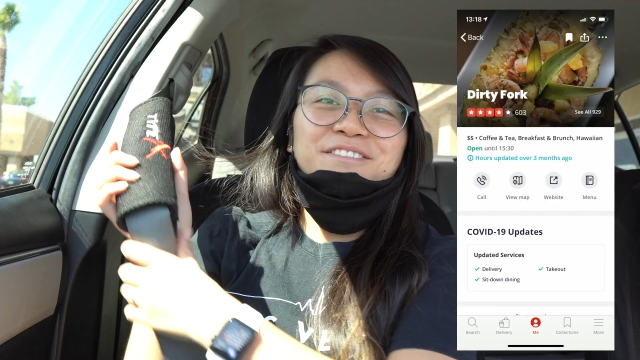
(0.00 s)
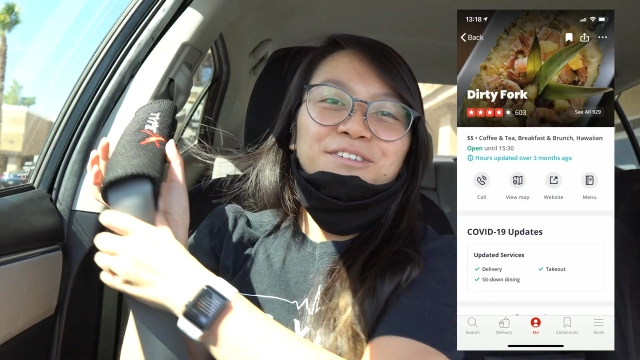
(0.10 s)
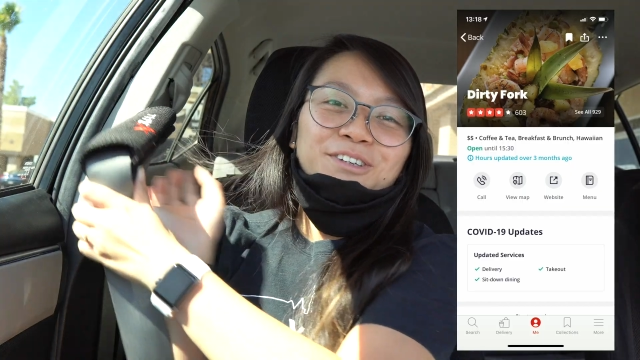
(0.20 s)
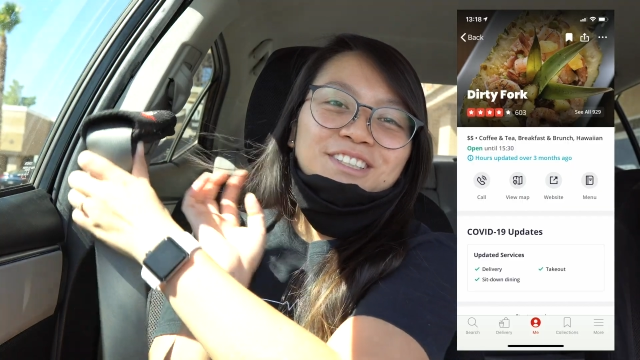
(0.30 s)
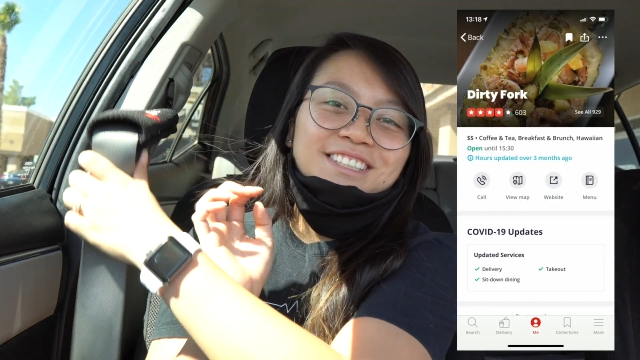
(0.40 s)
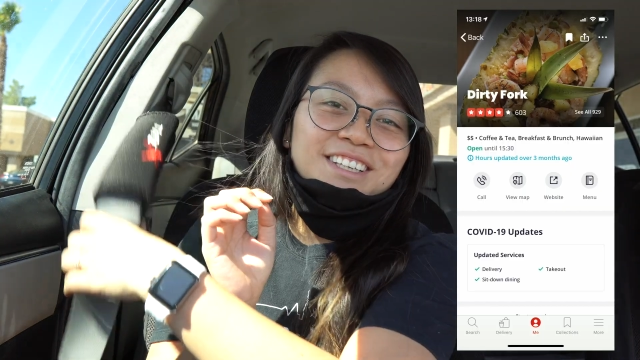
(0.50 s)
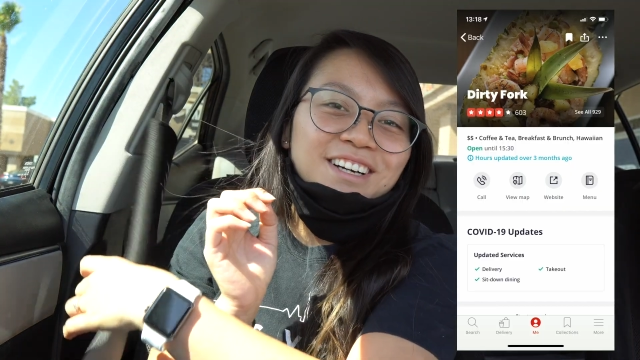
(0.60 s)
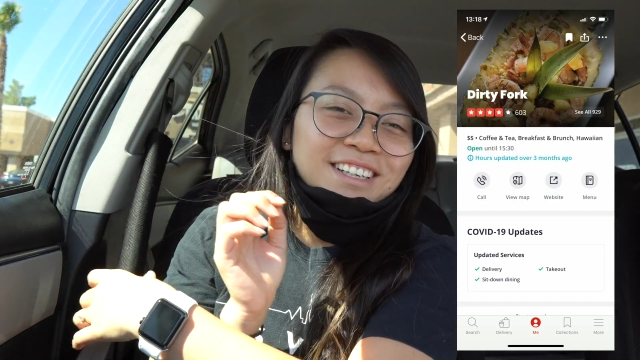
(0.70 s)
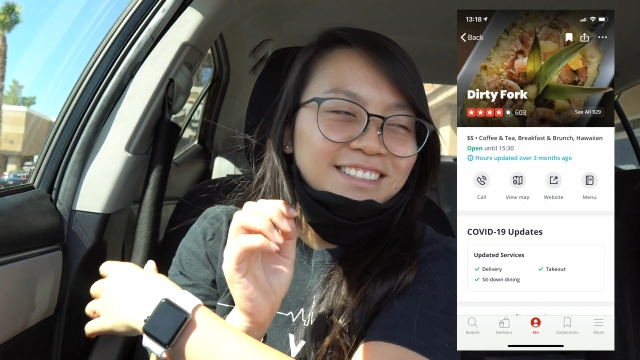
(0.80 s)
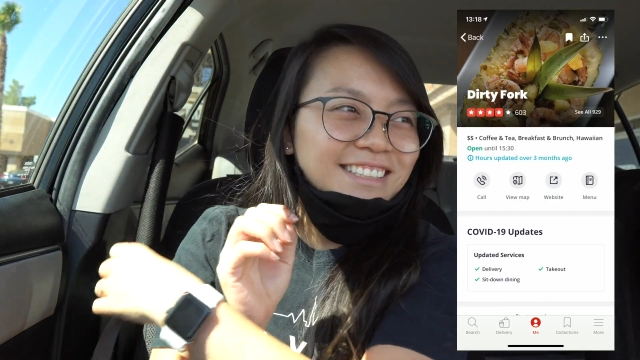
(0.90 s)
Four
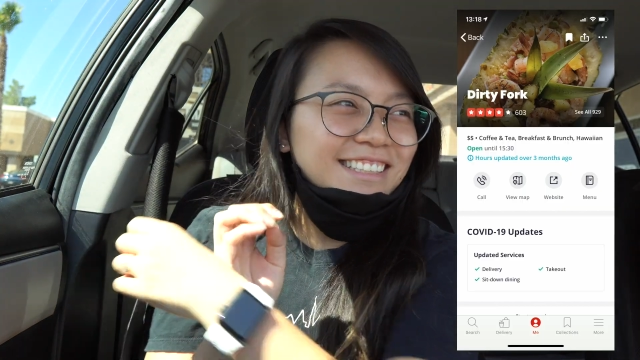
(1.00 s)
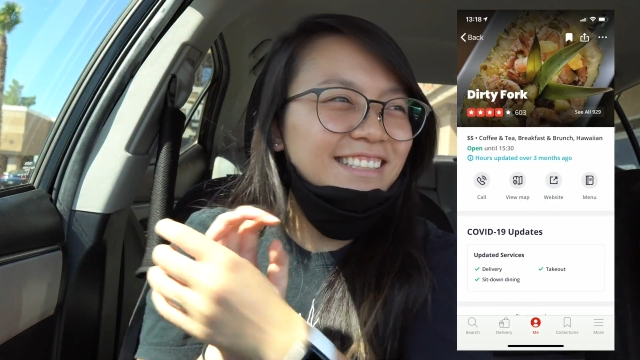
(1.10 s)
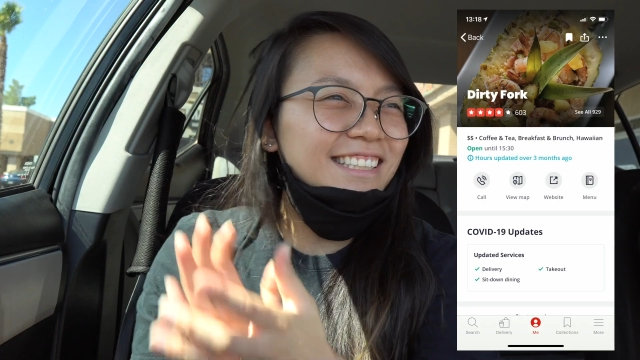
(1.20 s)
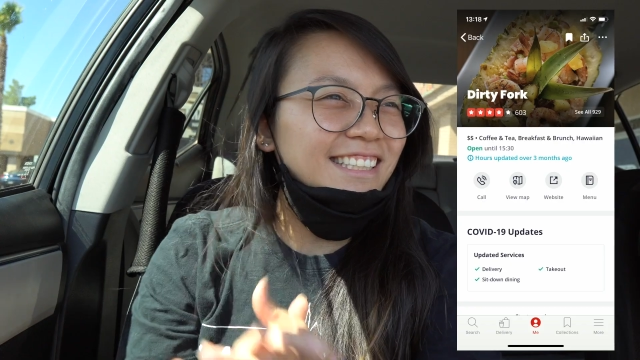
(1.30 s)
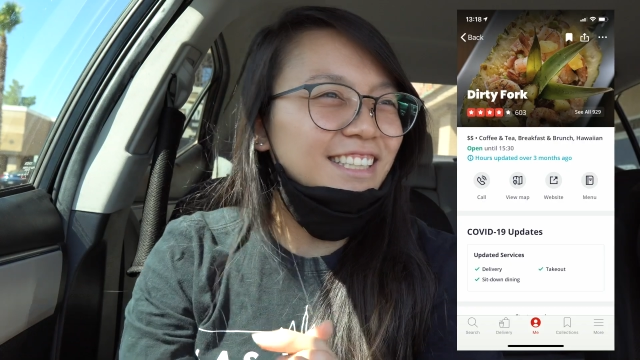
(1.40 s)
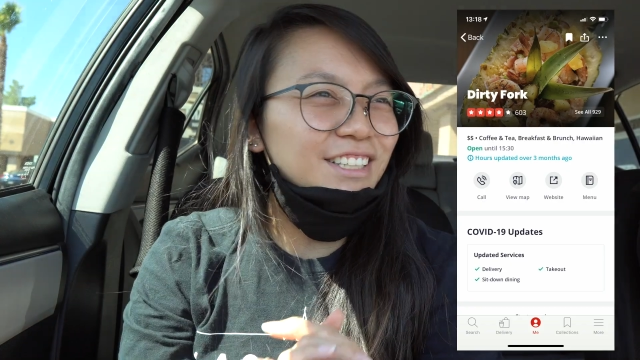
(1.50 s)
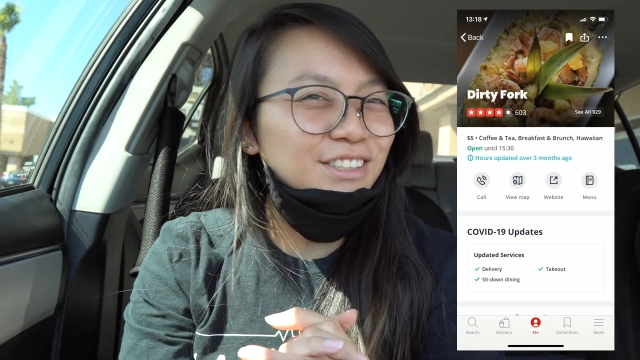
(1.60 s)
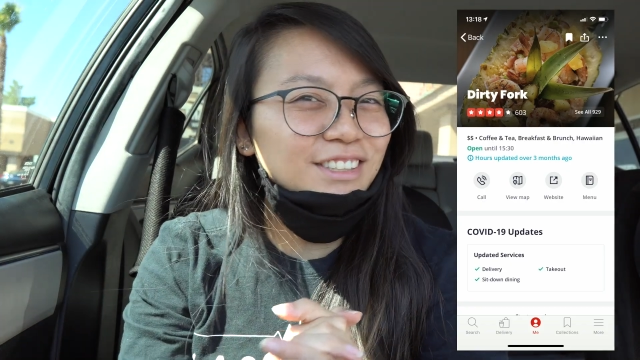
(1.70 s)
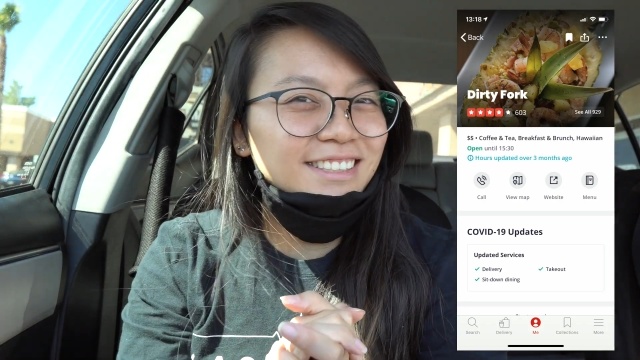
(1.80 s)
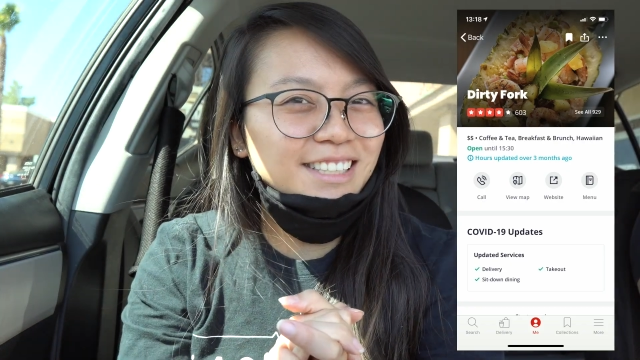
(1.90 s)
stars,
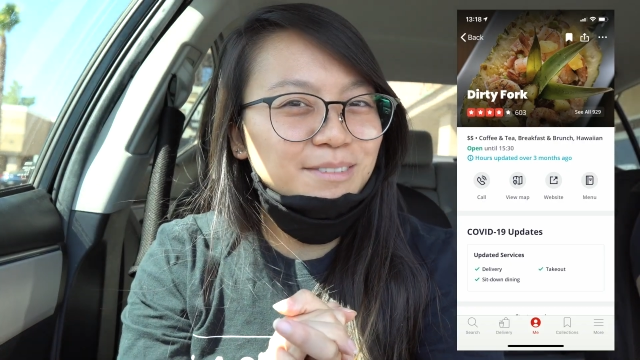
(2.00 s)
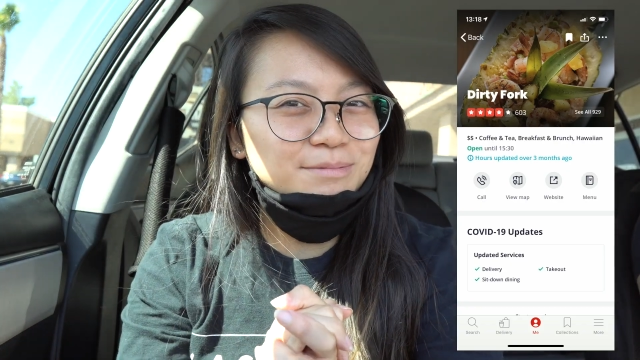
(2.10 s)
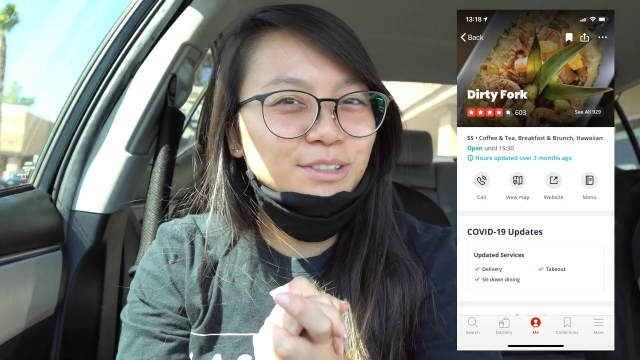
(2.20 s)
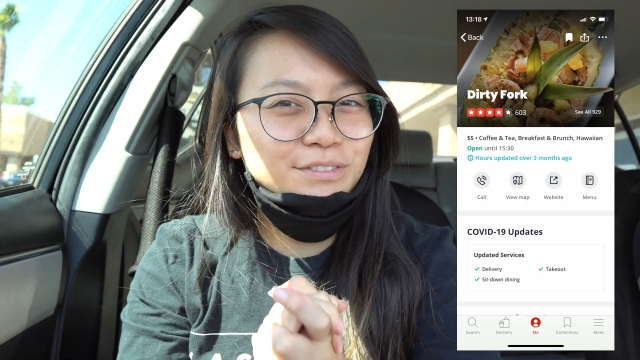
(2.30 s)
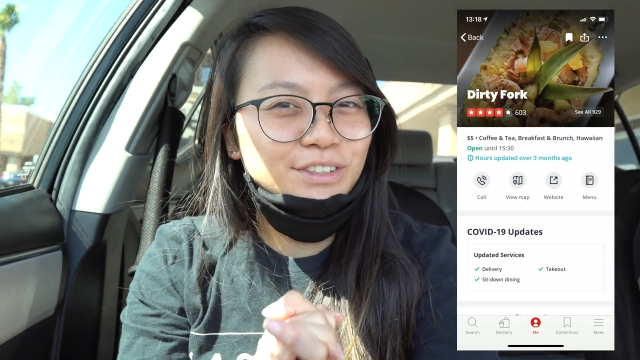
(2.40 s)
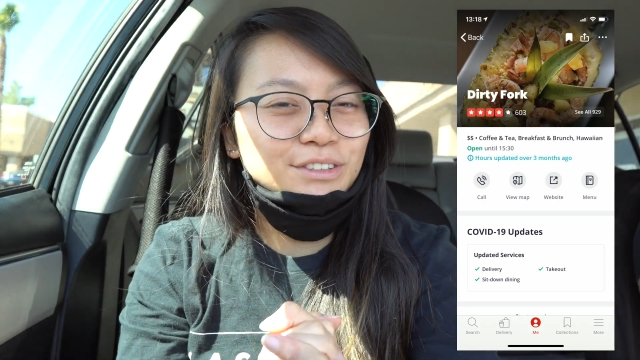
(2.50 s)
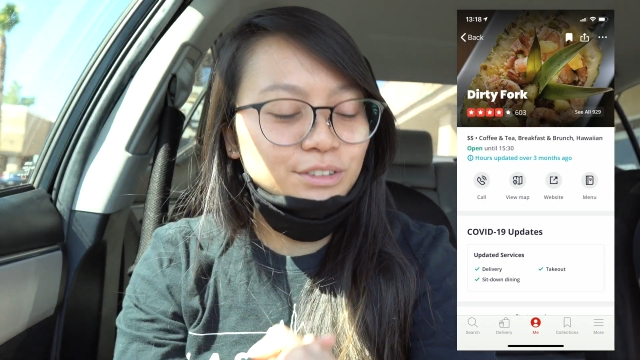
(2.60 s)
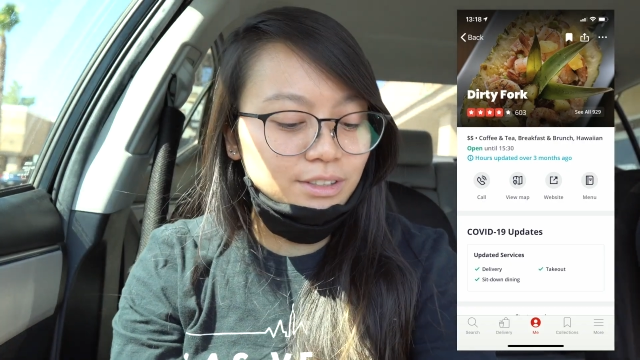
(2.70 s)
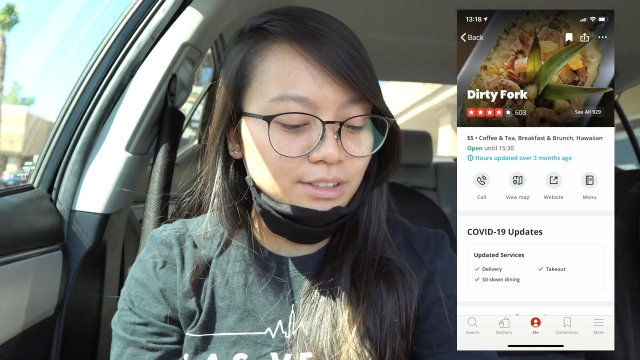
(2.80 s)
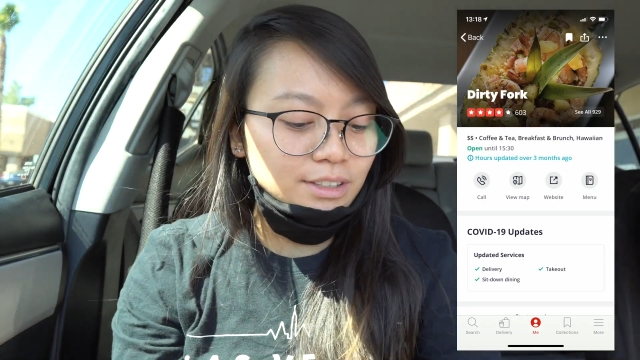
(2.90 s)
600 something
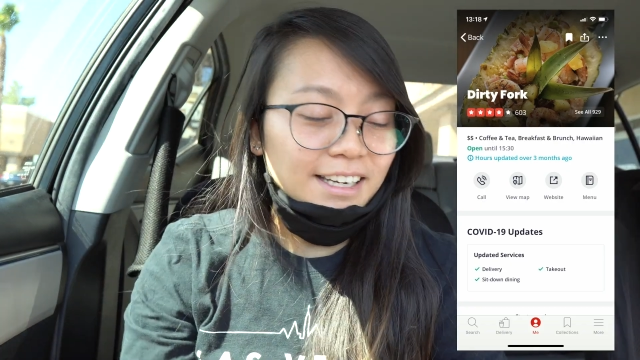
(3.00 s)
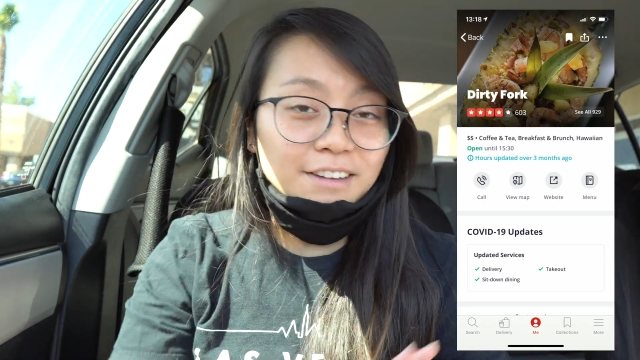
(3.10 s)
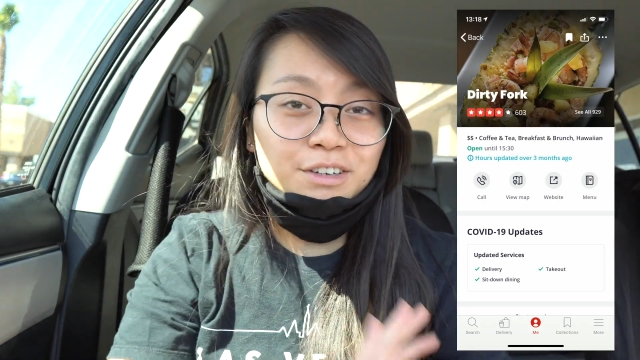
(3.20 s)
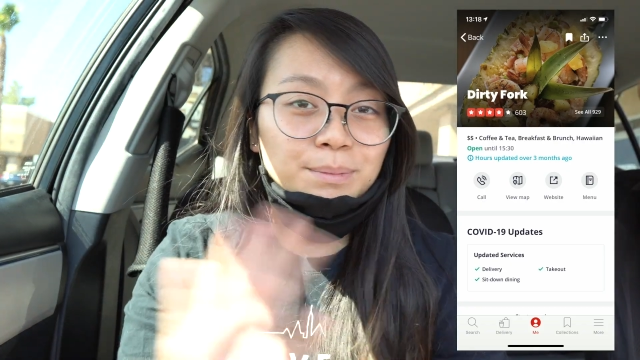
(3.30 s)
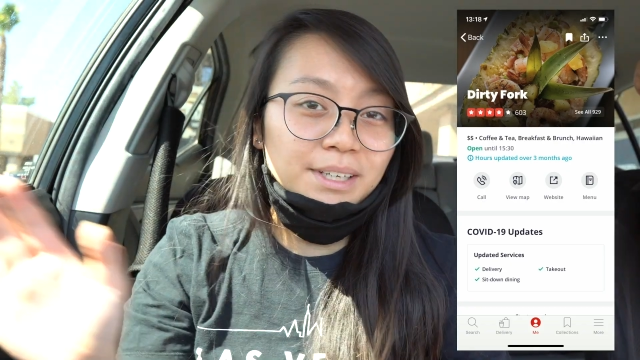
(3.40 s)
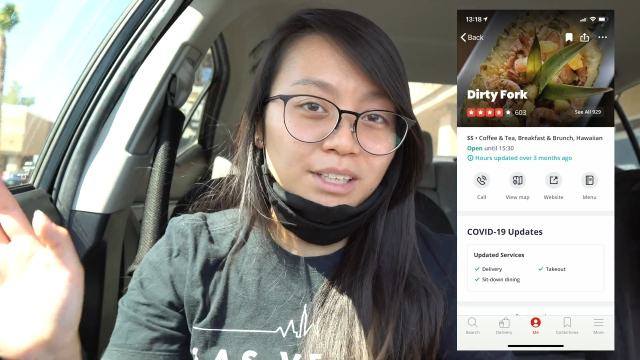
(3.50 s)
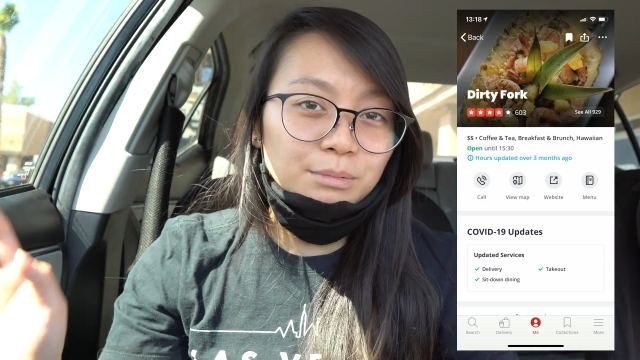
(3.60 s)
reviews. Never been here